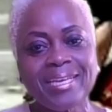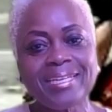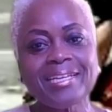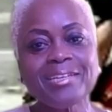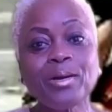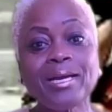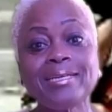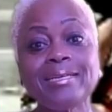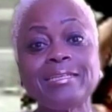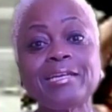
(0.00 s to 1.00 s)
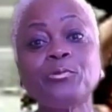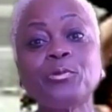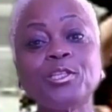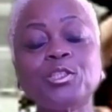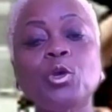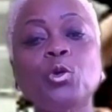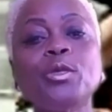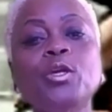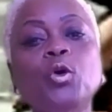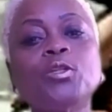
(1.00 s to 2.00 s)
In other words,
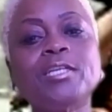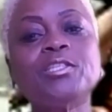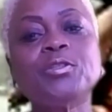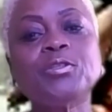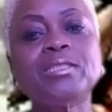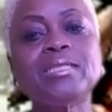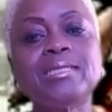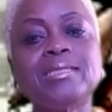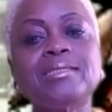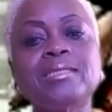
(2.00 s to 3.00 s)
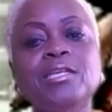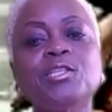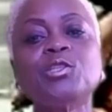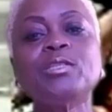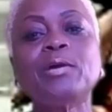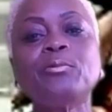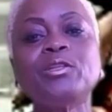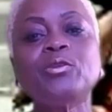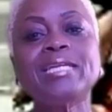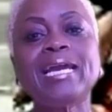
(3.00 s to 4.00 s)
we hold on to those things so that
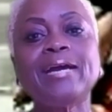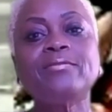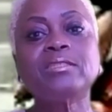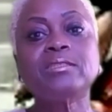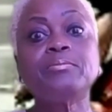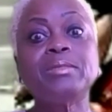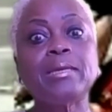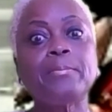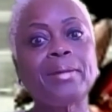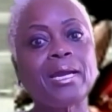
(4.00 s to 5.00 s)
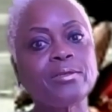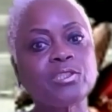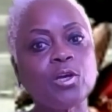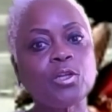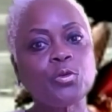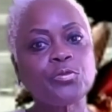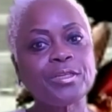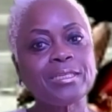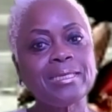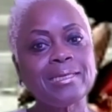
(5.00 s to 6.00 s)
we don't have to be embarrassed all
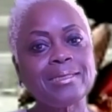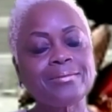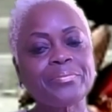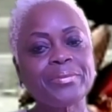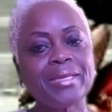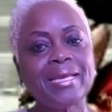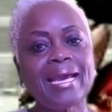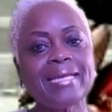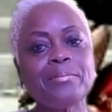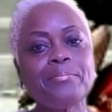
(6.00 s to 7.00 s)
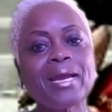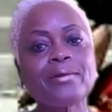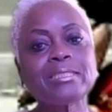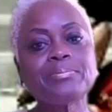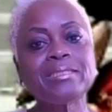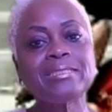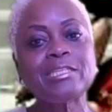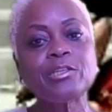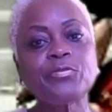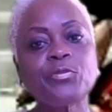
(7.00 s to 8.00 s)
over again. And embarrassment
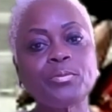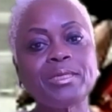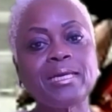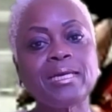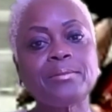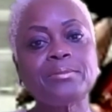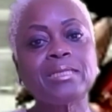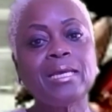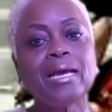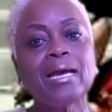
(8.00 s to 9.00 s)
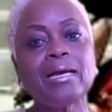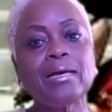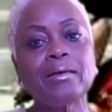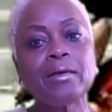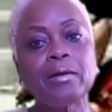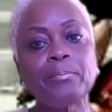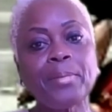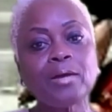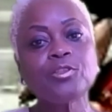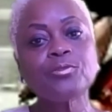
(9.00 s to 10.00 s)
therefore becomes a
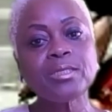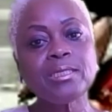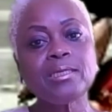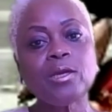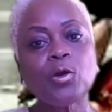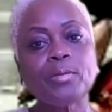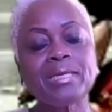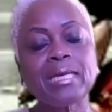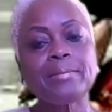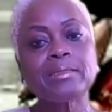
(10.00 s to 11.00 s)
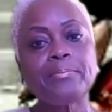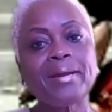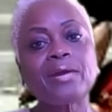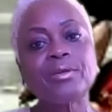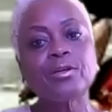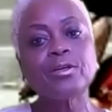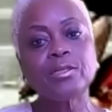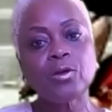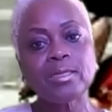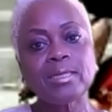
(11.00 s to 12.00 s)
boundary, or it becomes a barrier
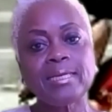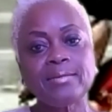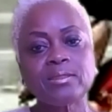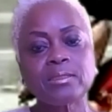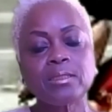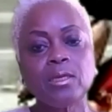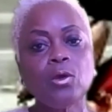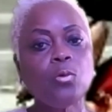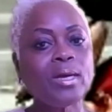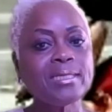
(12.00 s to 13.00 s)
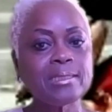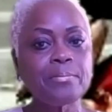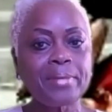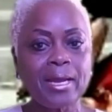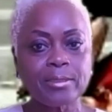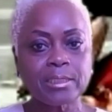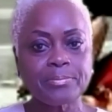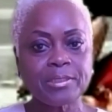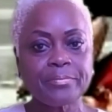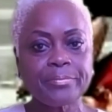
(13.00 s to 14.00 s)
in our lives. So what is
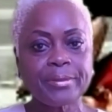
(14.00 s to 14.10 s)
embarrassment?